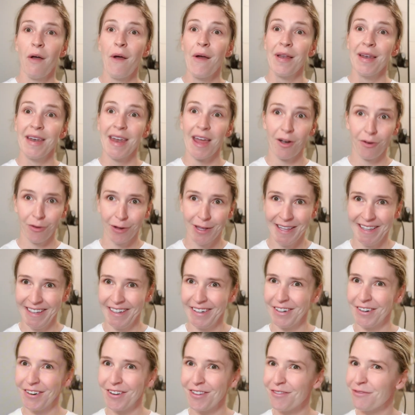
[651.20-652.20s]
Now,
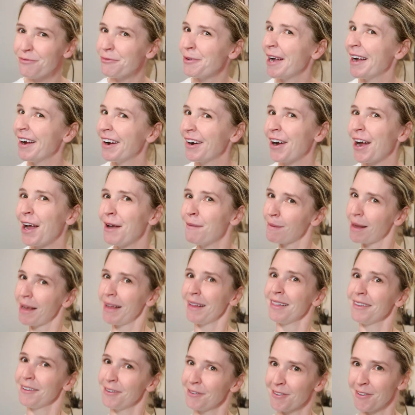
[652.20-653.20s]
here's where I
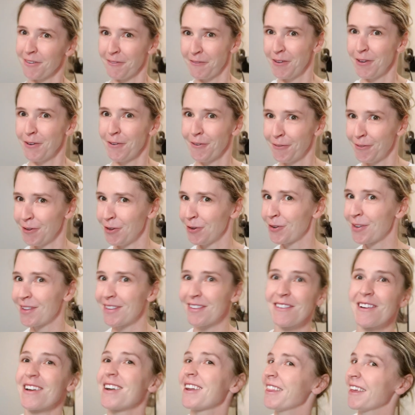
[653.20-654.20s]
might lose a few of you because
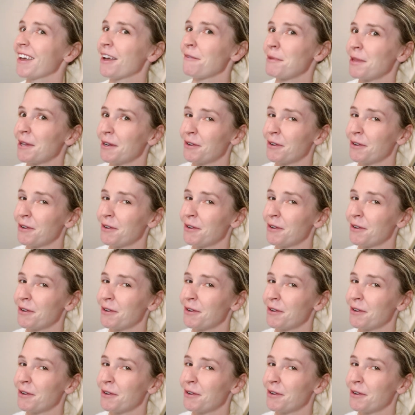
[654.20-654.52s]
you're going to think I'm a little